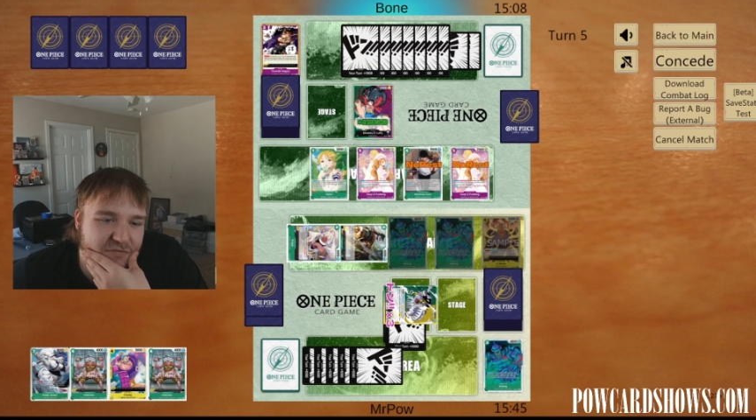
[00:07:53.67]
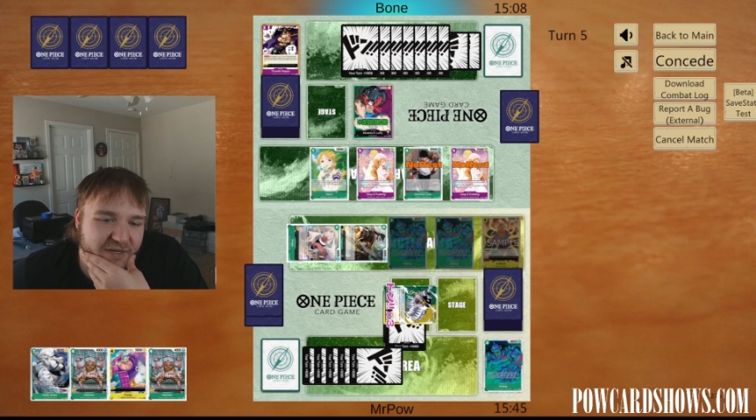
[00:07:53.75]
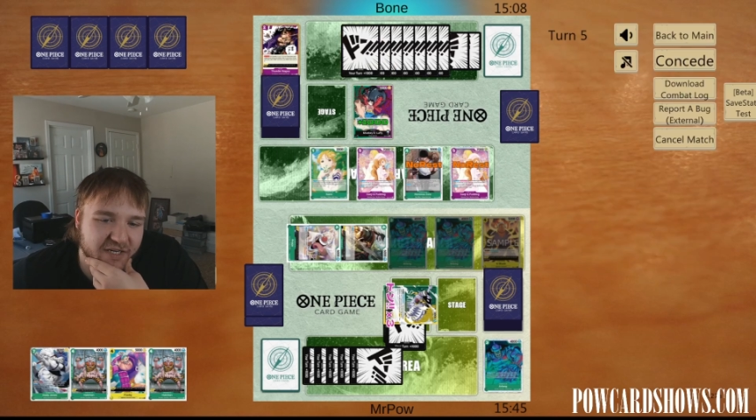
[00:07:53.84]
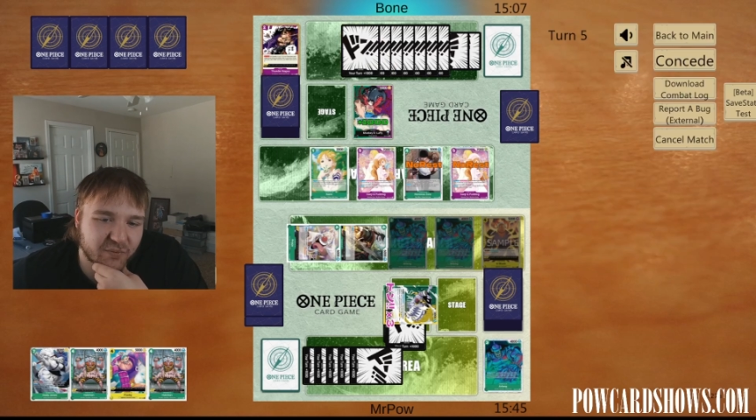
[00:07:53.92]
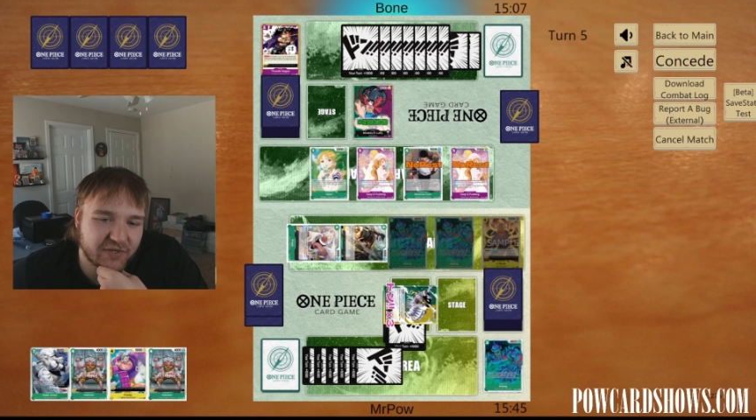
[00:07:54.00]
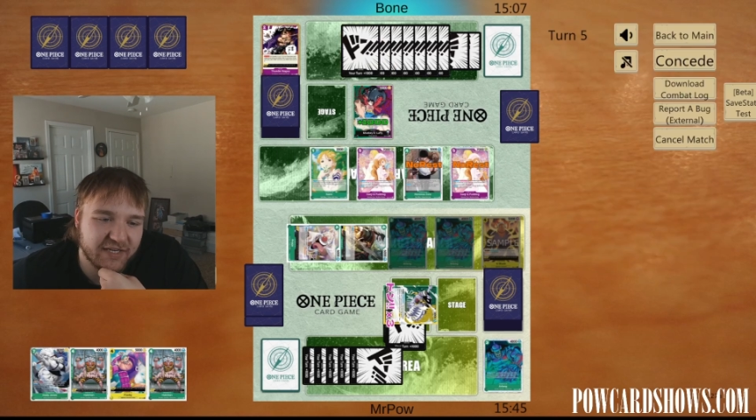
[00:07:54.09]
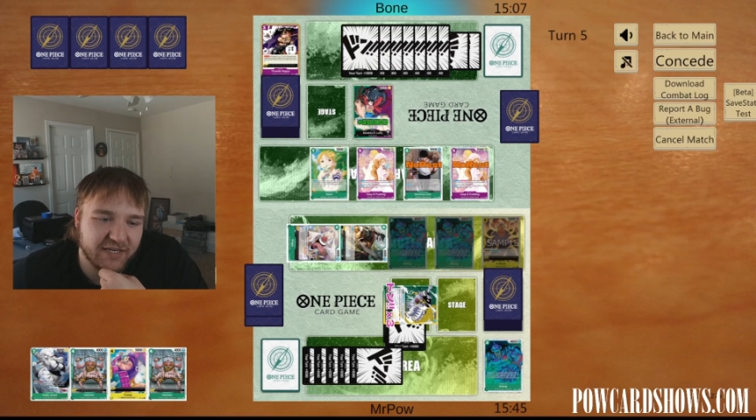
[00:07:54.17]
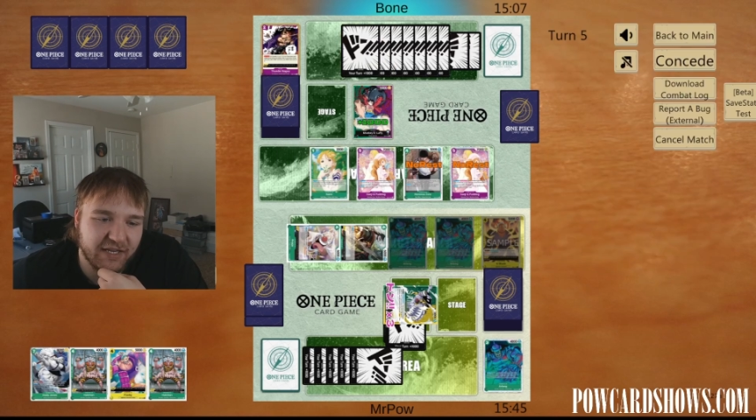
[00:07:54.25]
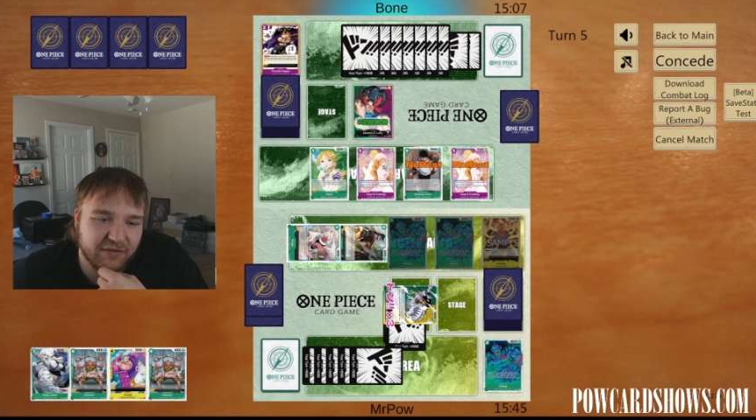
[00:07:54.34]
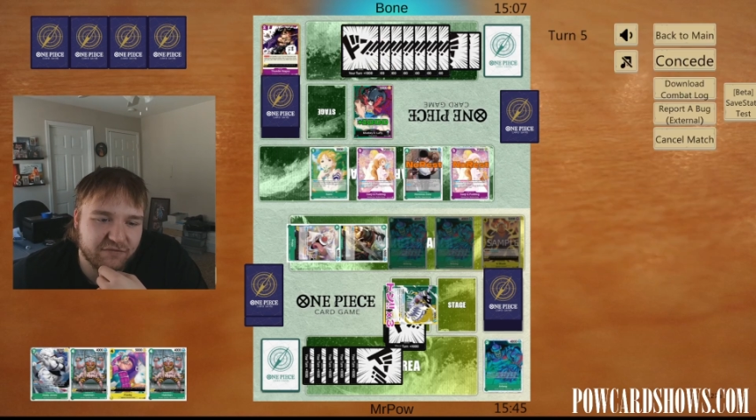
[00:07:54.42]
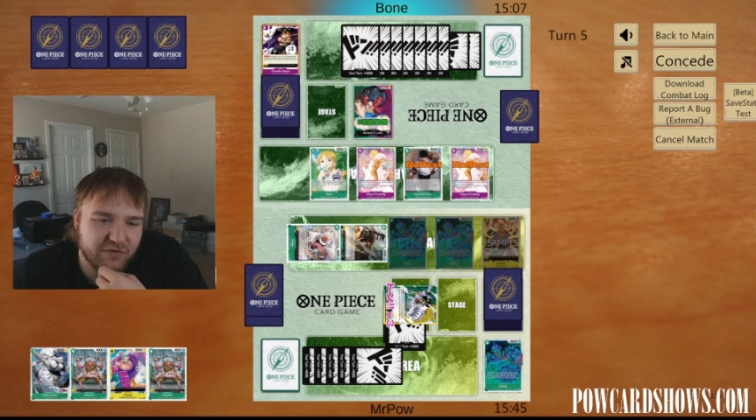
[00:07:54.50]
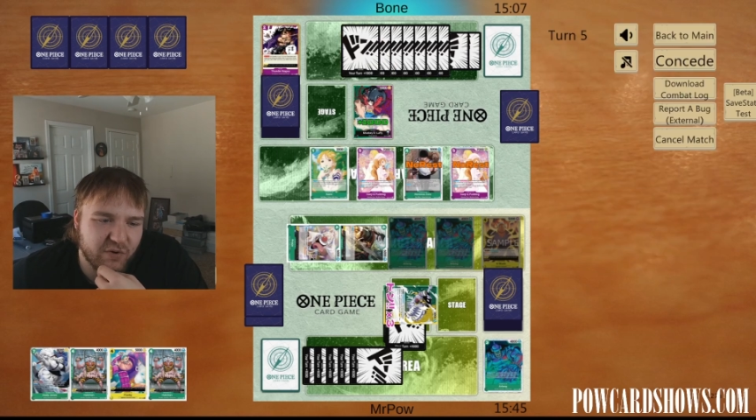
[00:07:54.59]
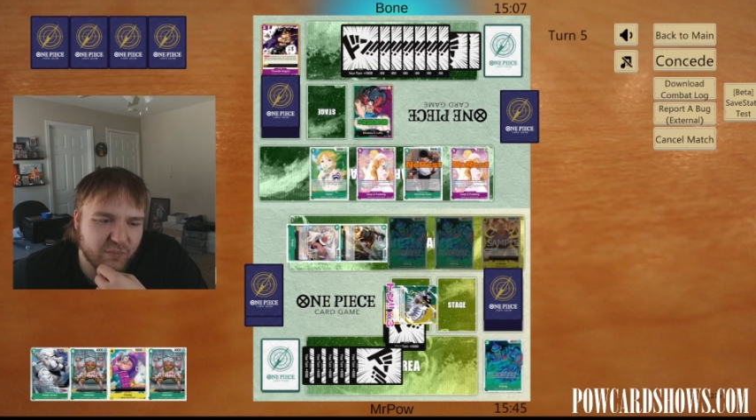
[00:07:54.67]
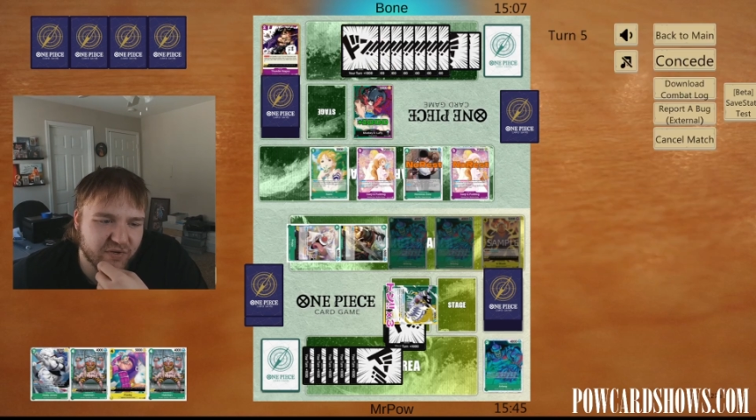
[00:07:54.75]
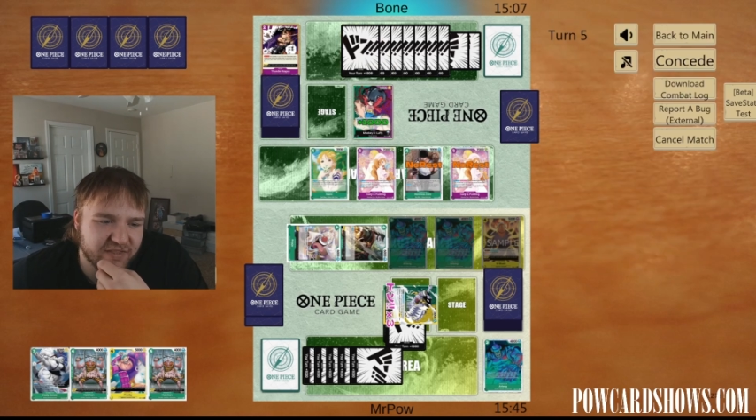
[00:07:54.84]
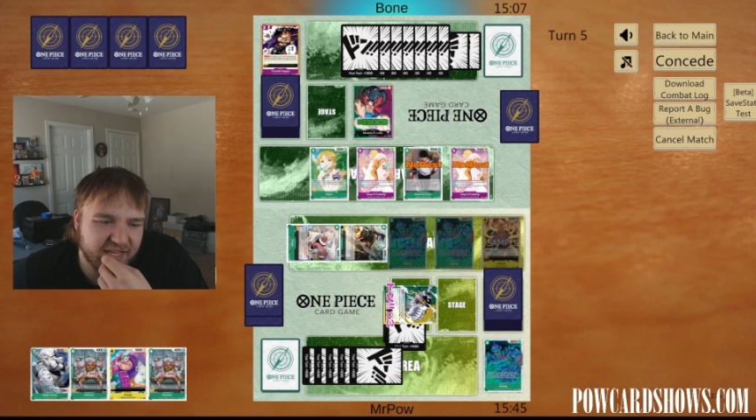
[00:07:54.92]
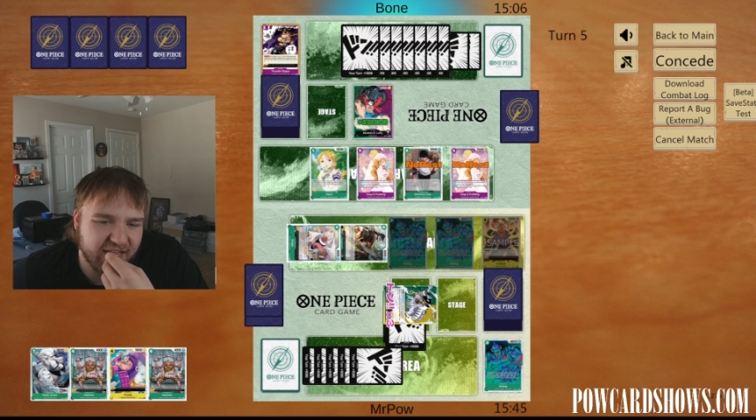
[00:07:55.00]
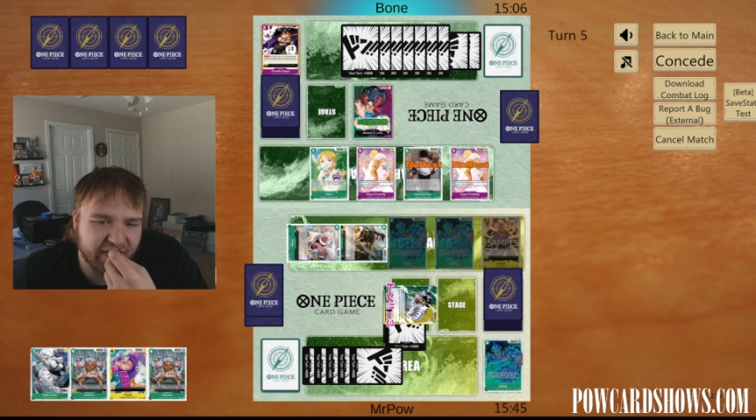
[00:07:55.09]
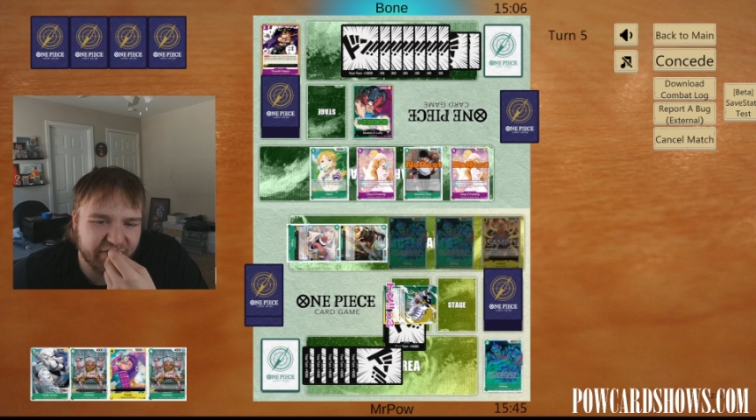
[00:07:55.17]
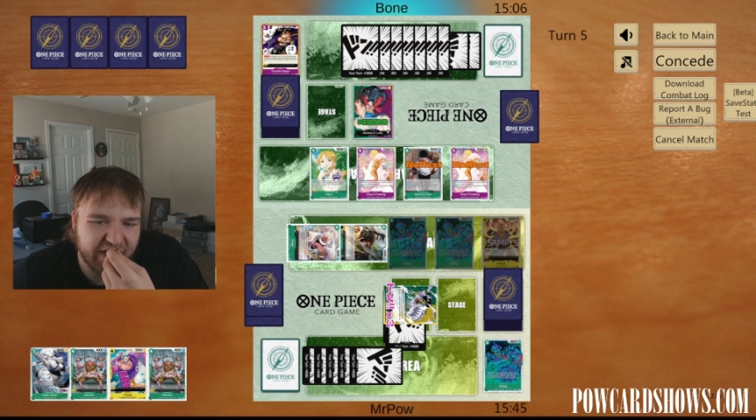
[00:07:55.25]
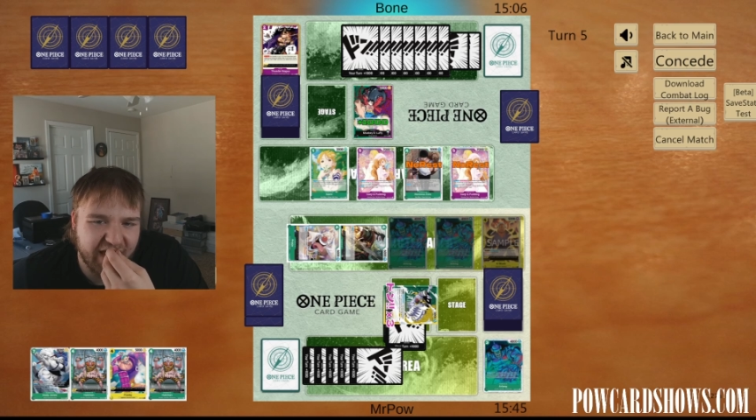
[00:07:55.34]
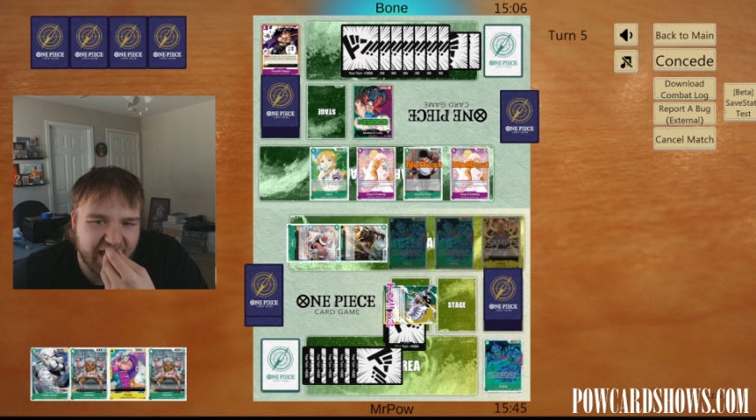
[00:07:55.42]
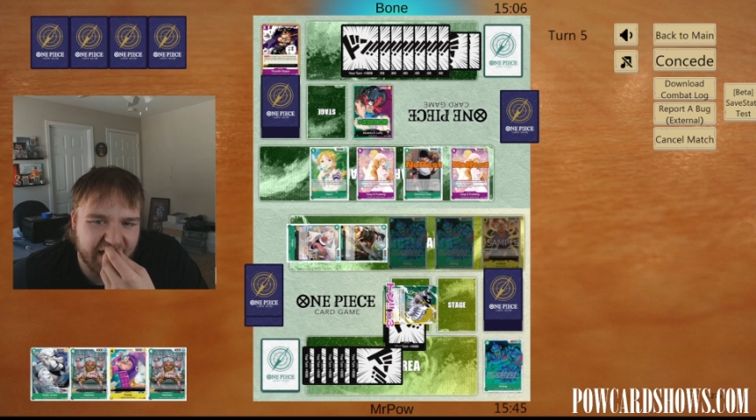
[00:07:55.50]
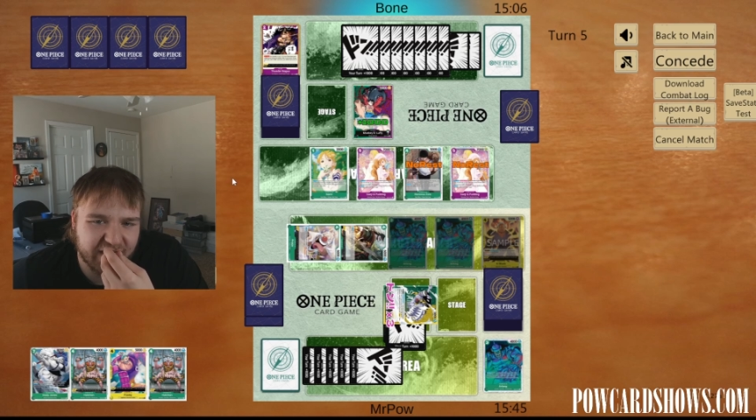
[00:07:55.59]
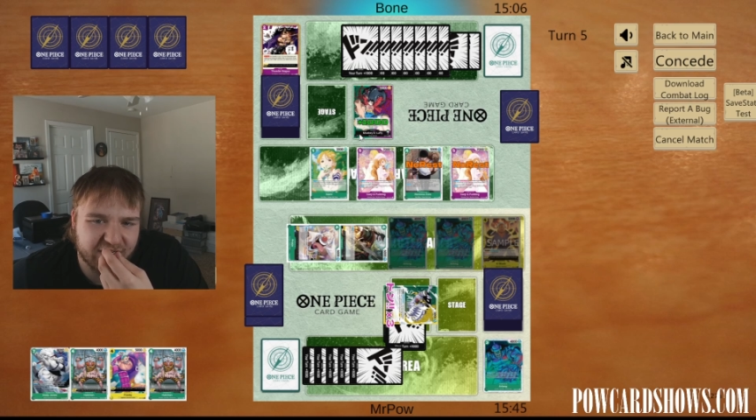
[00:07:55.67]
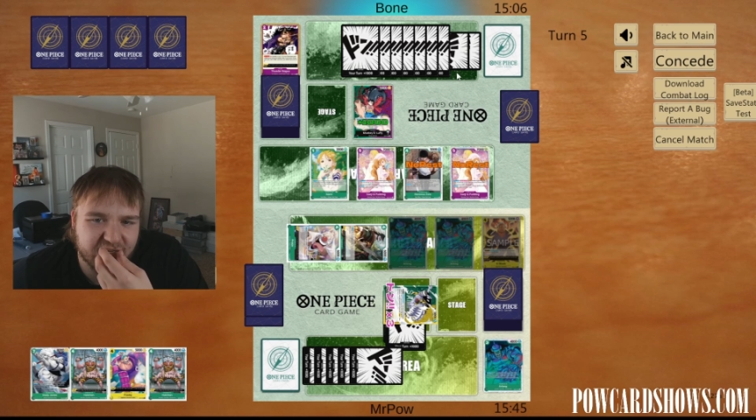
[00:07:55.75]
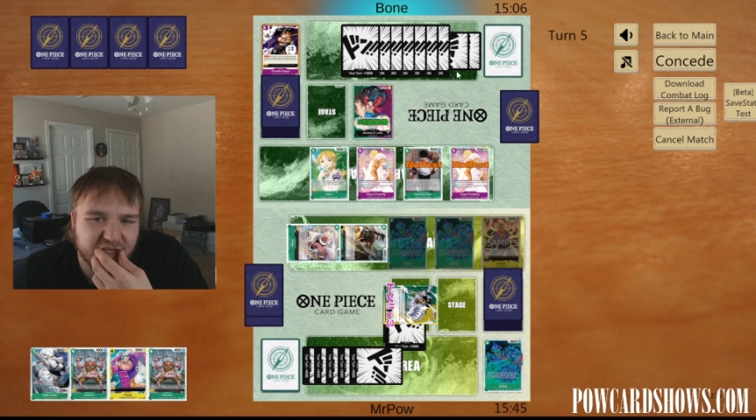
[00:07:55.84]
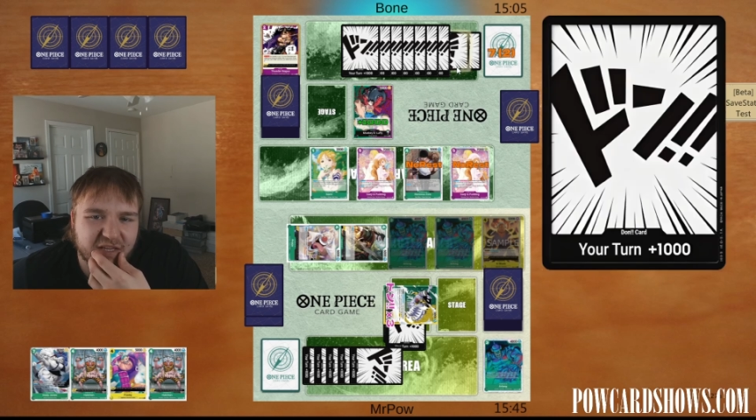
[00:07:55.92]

meaning we get info on what they have in hand.